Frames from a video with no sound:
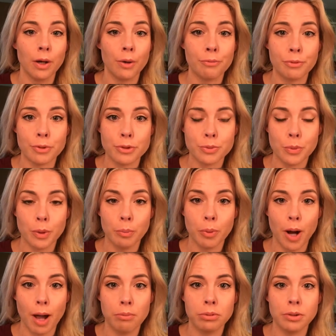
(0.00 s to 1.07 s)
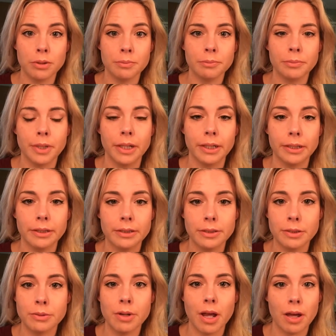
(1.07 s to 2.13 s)
a first world problem, but
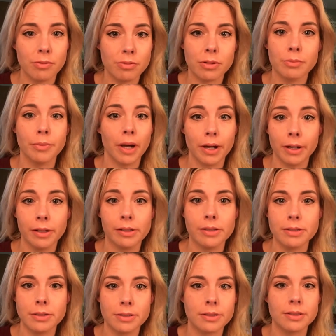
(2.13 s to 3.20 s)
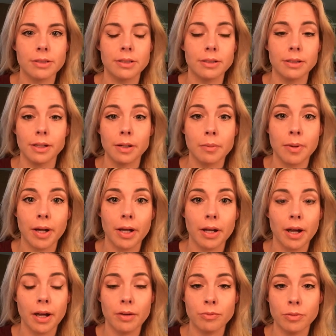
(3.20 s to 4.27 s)
don't ever buy the 16
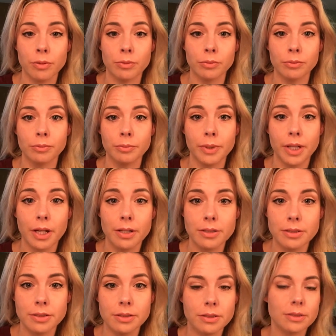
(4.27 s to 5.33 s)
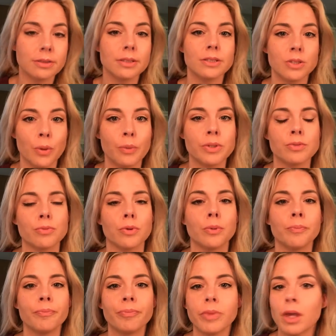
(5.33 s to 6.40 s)
gigabyte iPhone because it's always
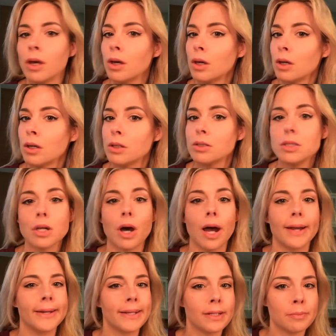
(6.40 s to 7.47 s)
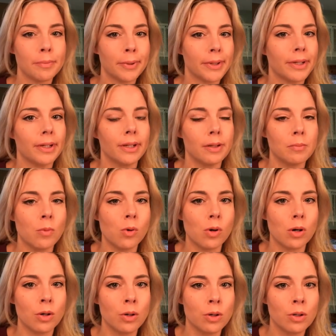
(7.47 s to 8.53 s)
full. So I didn't put any
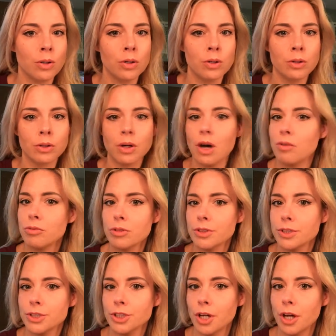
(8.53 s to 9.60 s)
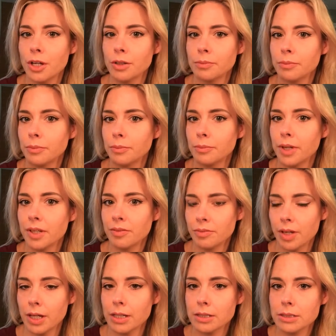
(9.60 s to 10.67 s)
more coverage on my
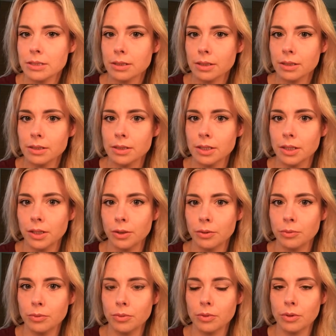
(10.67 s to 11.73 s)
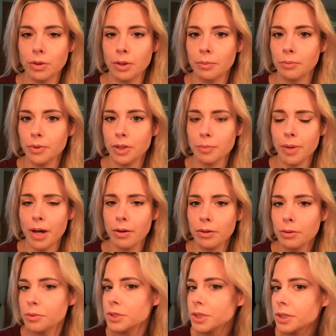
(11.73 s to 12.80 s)
face. I continued with the
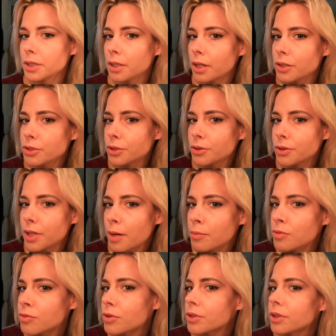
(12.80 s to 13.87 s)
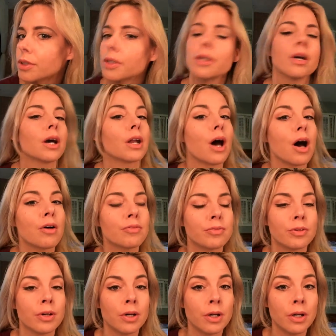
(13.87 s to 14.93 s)
powder, which I think I showed you that before the cut
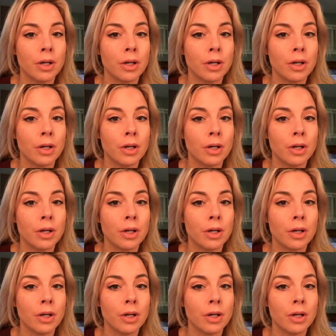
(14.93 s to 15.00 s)
off.